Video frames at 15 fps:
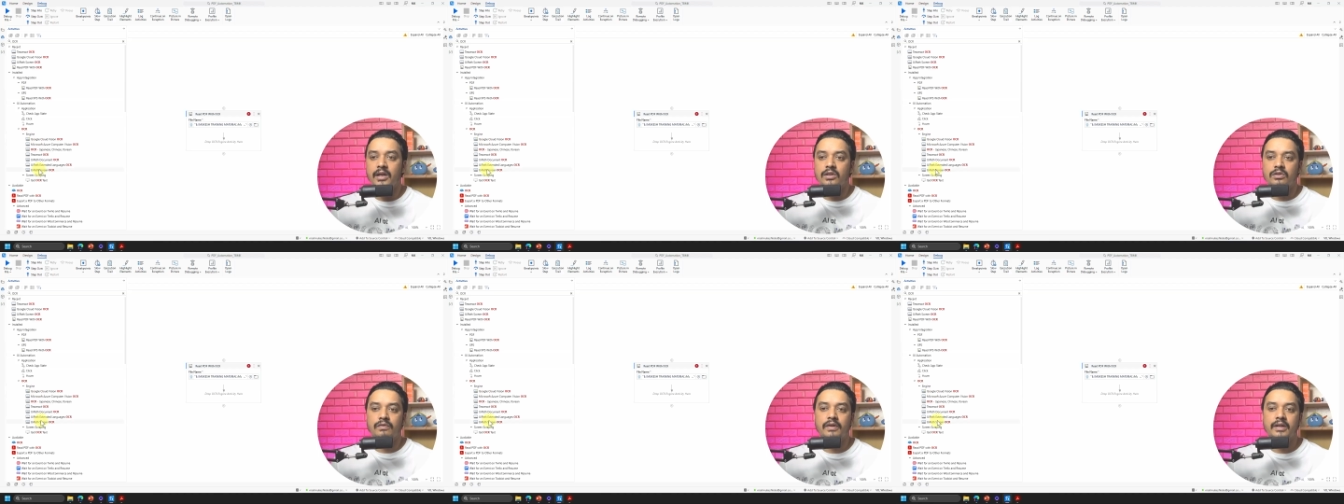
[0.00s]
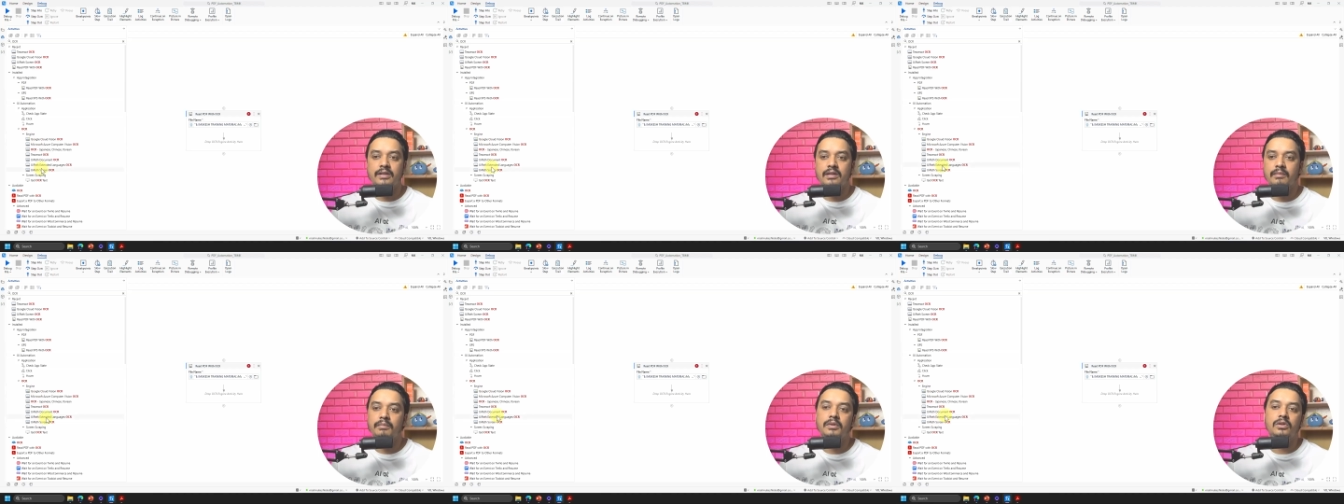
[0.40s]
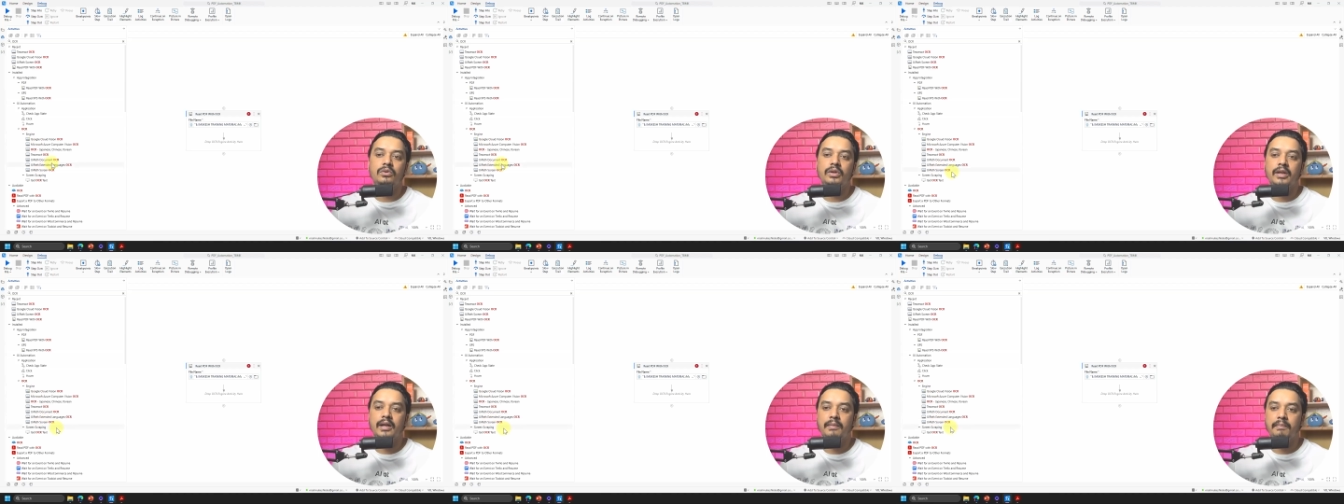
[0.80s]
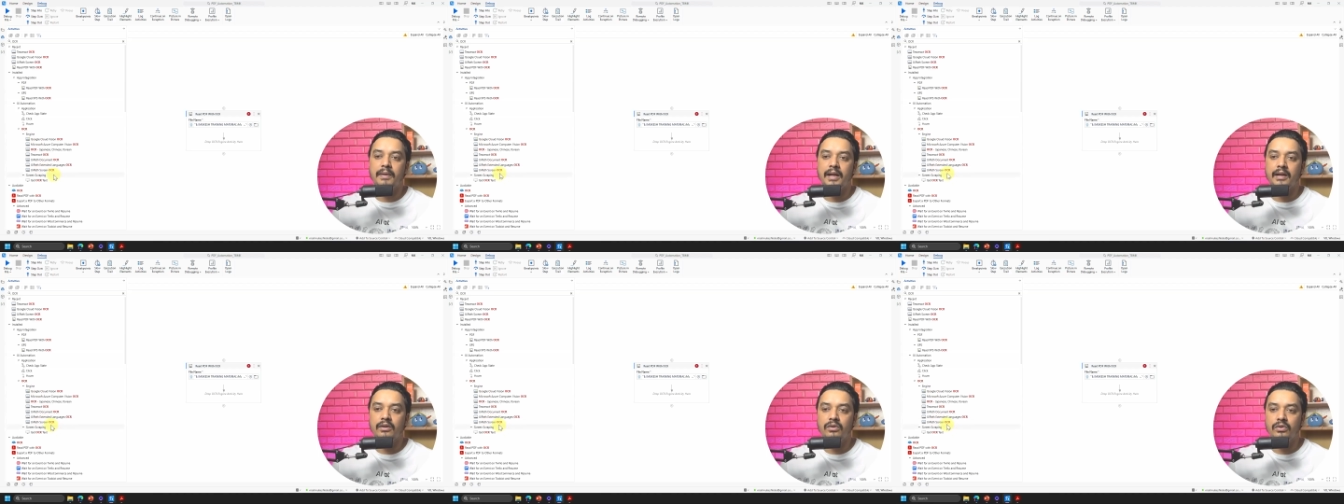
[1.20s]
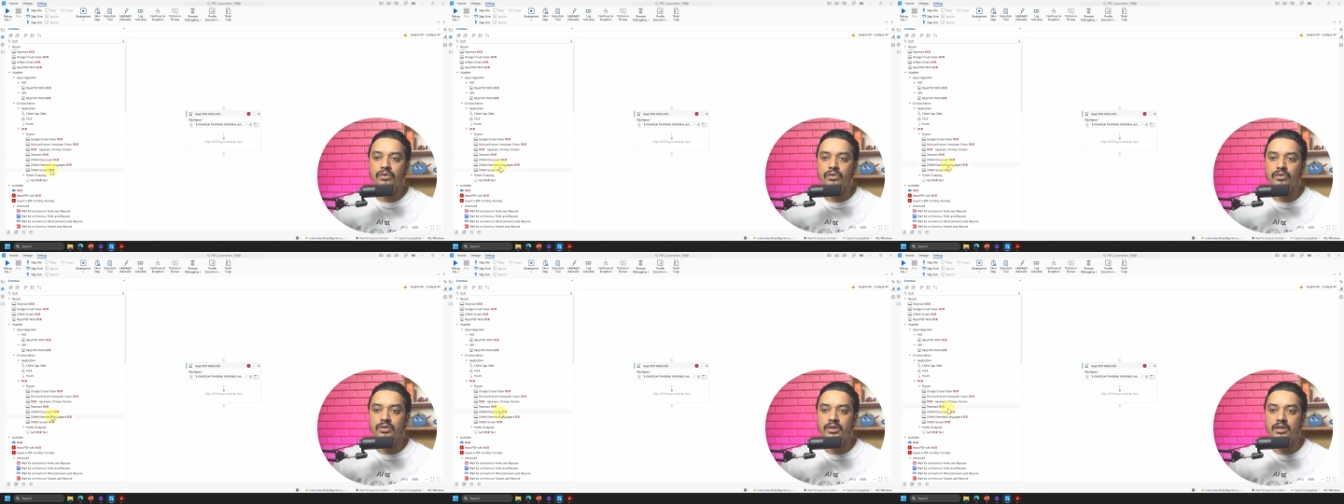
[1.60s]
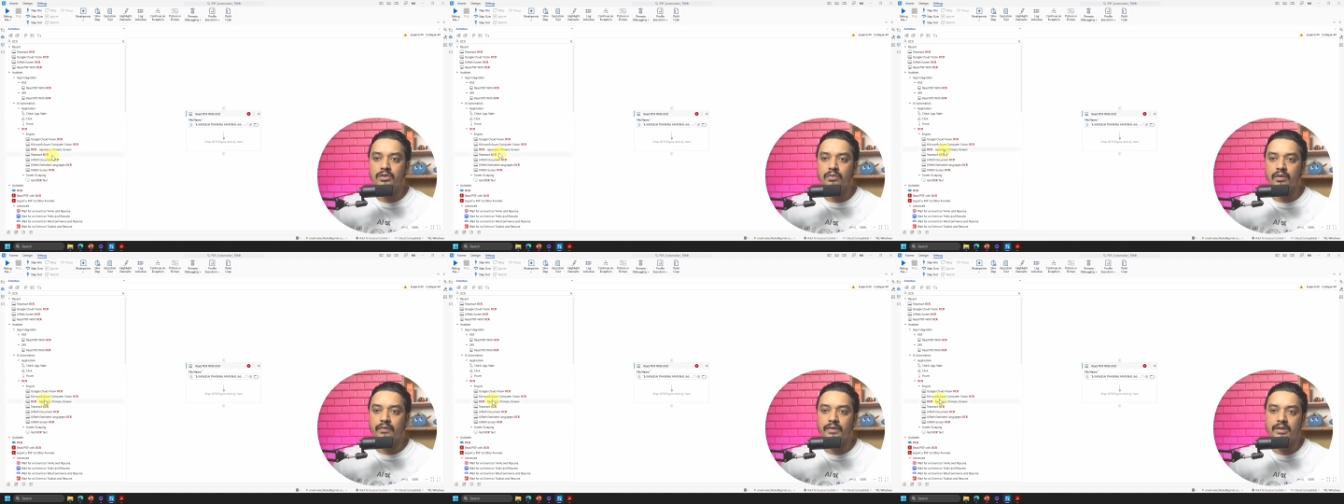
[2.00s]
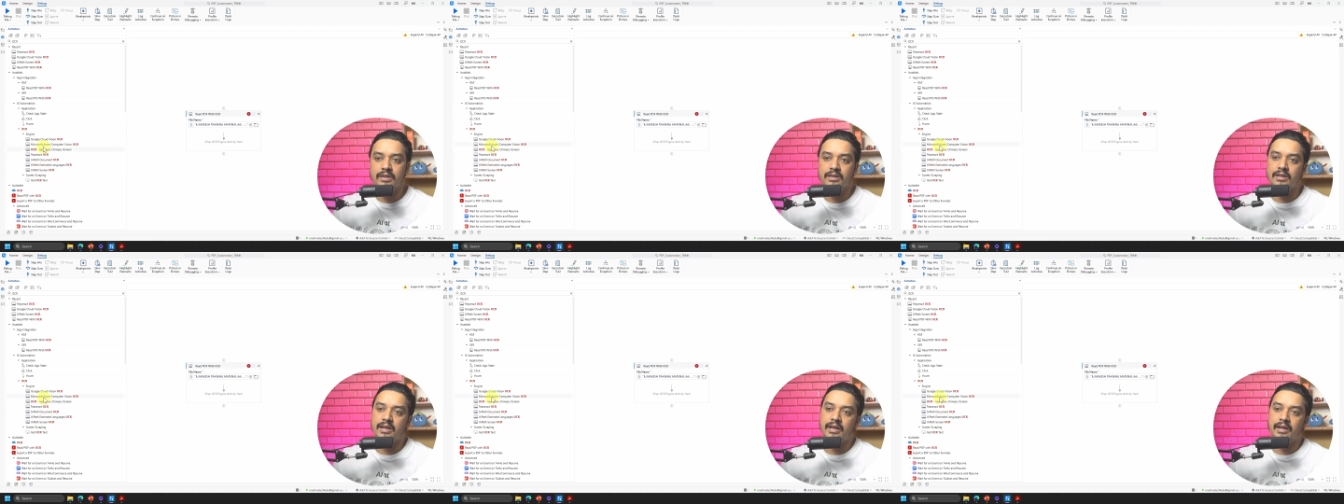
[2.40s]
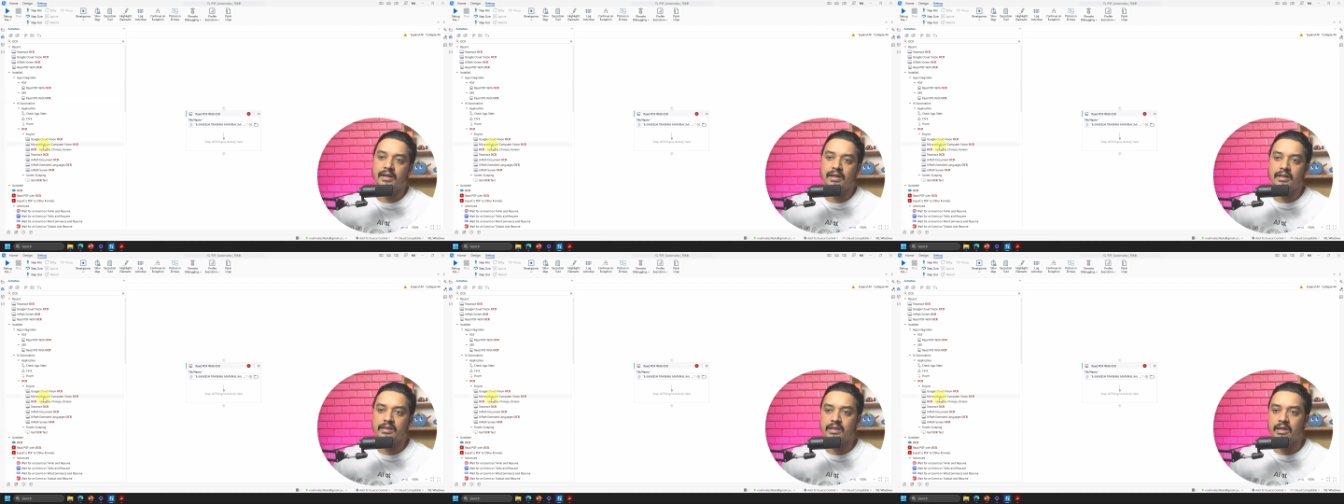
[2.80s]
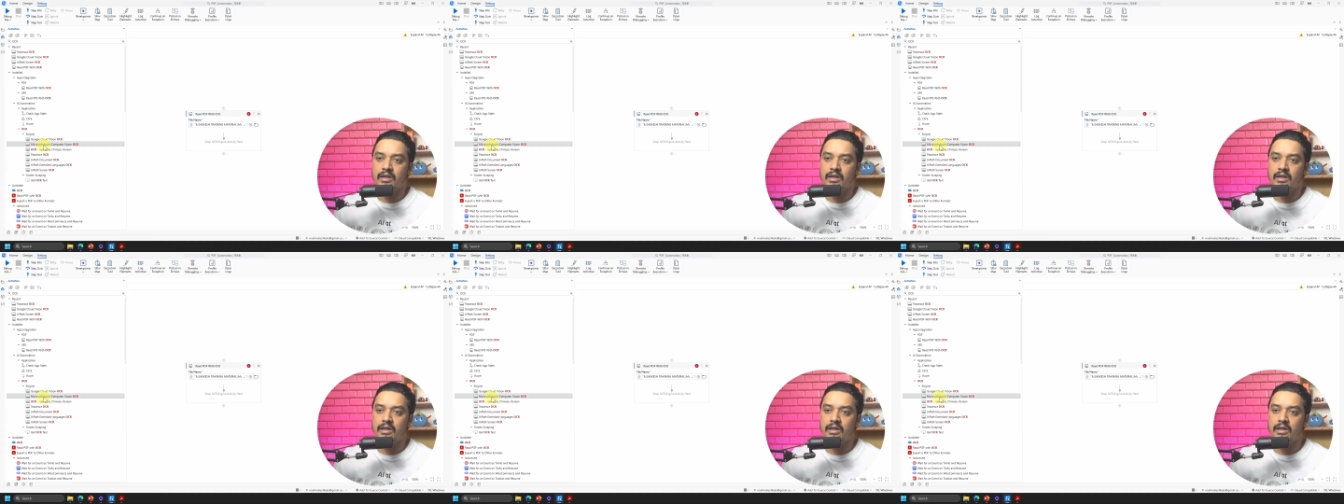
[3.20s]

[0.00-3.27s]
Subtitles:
So for example, today I plan to use this one, which is like, let's say,